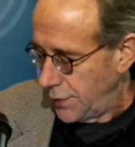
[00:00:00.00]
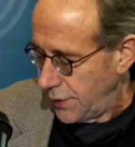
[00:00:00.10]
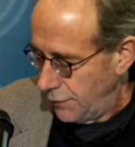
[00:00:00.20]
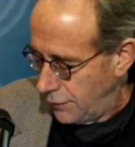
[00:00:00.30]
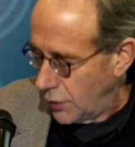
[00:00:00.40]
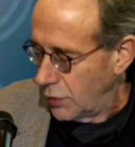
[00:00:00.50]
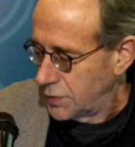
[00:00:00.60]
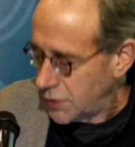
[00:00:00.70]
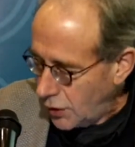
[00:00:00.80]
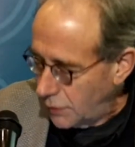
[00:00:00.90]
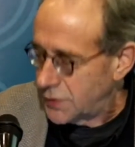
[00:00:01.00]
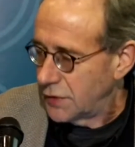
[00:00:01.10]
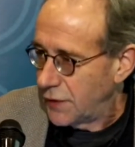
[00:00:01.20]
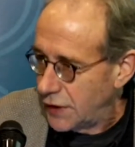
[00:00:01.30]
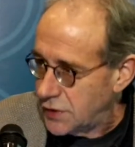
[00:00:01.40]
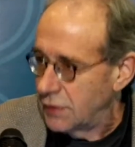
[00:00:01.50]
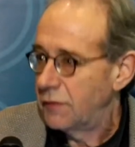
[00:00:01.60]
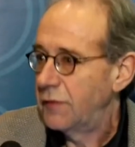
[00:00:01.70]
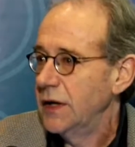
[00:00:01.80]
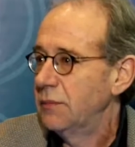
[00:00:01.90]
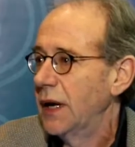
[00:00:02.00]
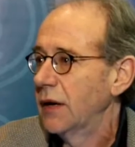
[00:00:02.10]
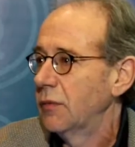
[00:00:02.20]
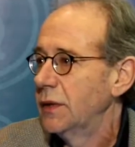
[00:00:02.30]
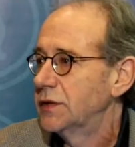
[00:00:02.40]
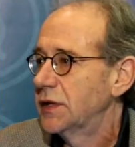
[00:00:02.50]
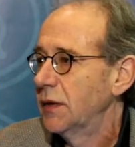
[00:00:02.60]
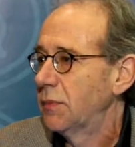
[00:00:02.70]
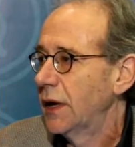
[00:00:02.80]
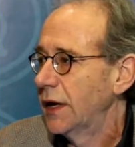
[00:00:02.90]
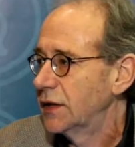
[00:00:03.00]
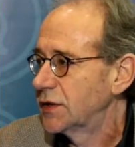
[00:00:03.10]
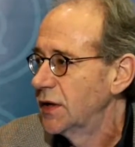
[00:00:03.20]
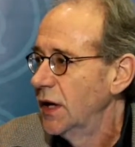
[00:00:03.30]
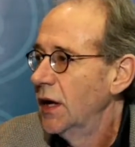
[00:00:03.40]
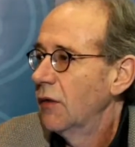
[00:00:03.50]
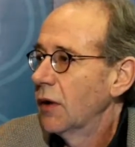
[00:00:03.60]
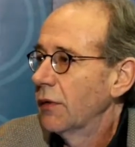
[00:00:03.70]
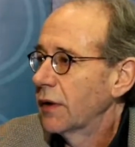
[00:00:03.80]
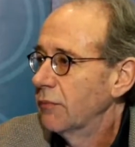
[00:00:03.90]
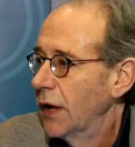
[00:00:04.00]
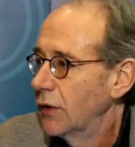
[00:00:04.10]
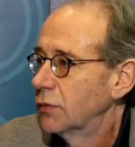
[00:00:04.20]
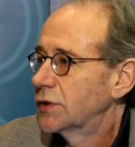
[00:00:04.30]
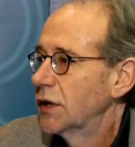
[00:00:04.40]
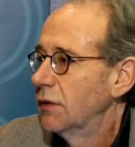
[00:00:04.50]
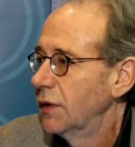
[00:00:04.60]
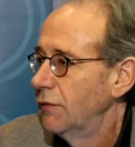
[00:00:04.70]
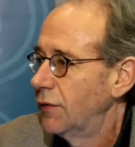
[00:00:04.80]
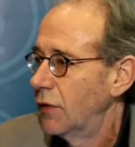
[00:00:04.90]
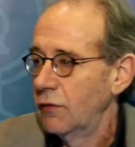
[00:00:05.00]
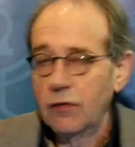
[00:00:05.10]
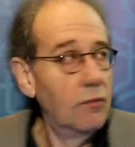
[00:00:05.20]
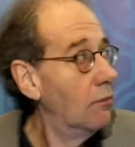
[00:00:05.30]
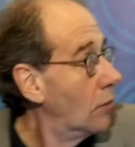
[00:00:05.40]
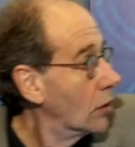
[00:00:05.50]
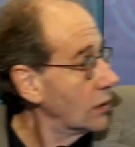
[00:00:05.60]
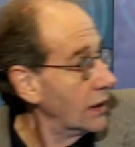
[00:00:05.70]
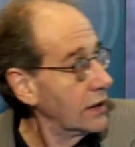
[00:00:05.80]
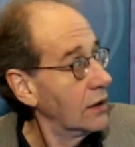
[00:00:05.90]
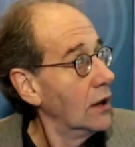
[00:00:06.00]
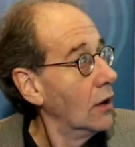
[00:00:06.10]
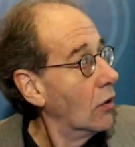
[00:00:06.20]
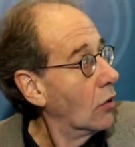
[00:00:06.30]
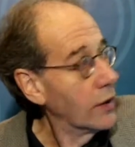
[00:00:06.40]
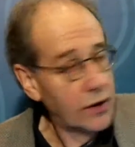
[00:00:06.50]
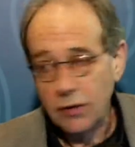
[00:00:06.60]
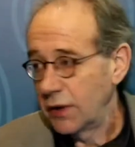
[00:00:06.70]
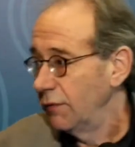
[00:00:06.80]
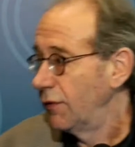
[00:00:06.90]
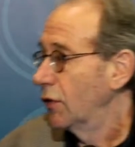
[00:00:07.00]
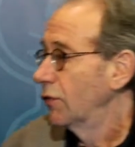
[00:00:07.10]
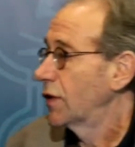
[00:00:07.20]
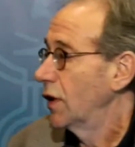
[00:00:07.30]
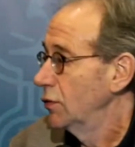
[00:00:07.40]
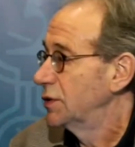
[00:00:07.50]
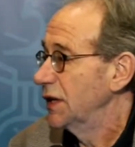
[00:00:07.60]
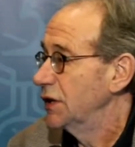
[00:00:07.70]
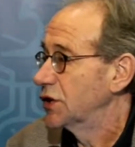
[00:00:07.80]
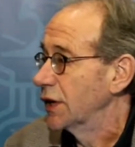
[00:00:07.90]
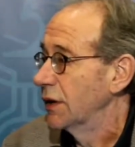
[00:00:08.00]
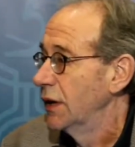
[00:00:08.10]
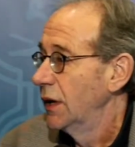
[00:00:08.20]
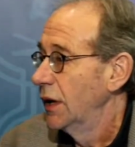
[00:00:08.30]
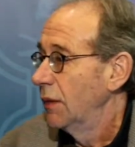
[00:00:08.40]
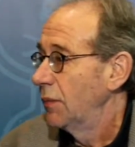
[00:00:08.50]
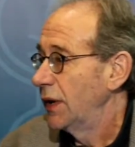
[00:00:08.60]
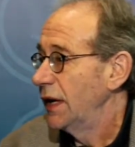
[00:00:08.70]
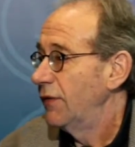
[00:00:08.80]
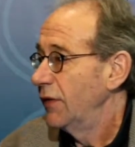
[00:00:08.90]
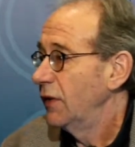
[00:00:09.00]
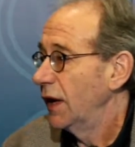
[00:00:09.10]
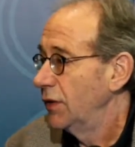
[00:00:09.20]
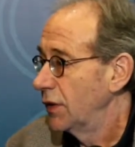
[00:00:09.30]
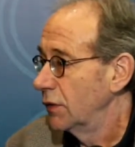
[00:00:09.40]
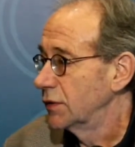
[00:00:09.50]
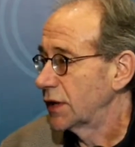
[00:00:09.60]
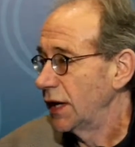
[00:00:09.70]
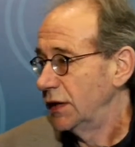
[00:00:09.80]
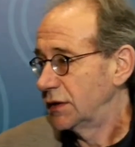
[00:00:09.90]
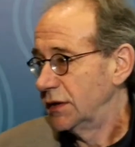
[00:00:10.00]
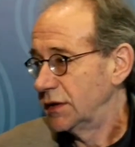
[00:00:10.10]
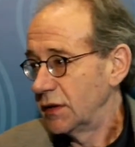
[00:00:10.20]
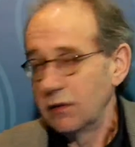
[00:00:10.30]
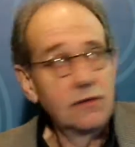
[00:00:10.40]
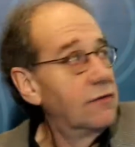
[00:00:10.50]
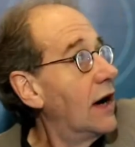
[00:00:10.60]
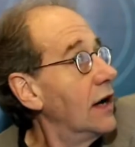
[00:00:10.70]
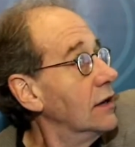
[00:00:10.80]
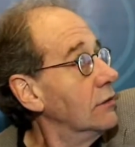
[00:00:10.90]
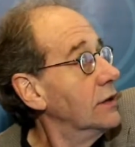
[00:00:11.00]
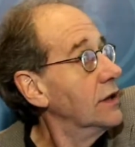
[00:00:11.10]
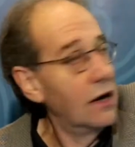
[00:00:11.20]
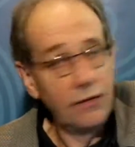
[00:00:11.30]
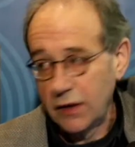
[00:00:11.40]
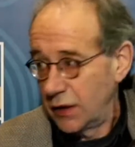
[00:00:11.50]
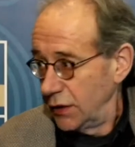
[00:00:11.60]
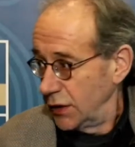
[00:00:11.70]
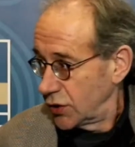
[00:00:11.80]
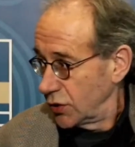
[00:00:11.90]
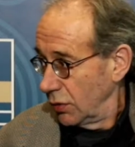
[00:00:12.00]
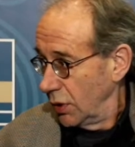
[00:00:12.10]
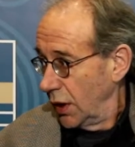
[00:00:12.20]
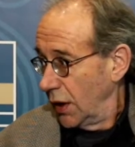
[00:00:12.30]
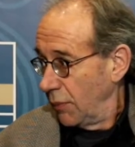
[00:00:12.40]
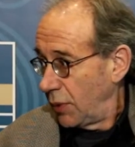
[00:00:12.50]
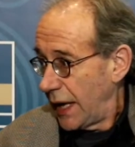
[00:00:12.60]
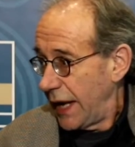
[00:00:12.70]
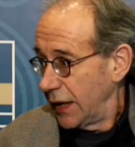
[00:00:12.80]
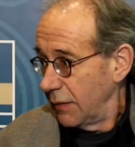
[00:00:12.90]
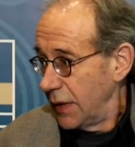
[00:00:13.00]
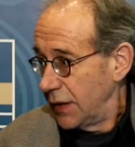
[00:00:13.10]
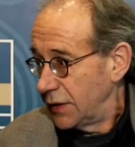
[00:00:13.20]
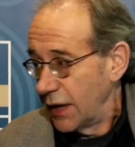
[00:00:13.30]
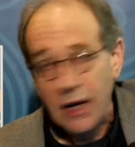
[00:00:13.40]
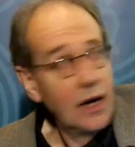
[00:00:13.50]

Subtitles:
involves observation and feedback. We see a place where it might also involve modeling, or it could involve co-teaching. But even in those cases, there is value in having an initial planning meeting